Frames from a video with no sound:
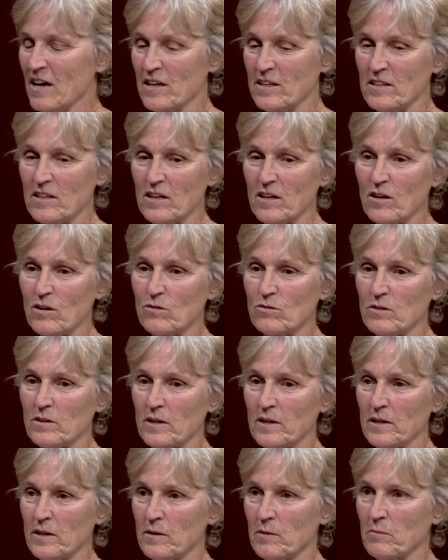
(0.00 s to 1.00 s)

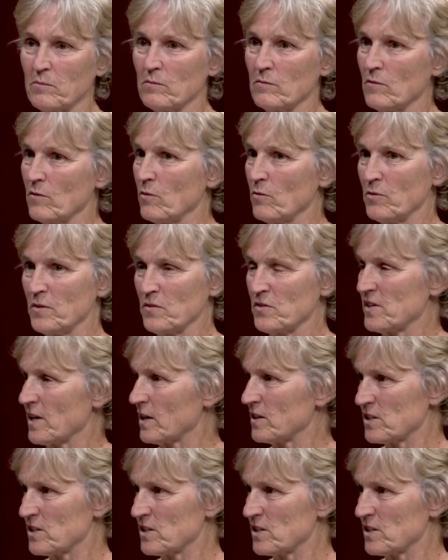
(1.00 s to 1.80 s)
Now, we've said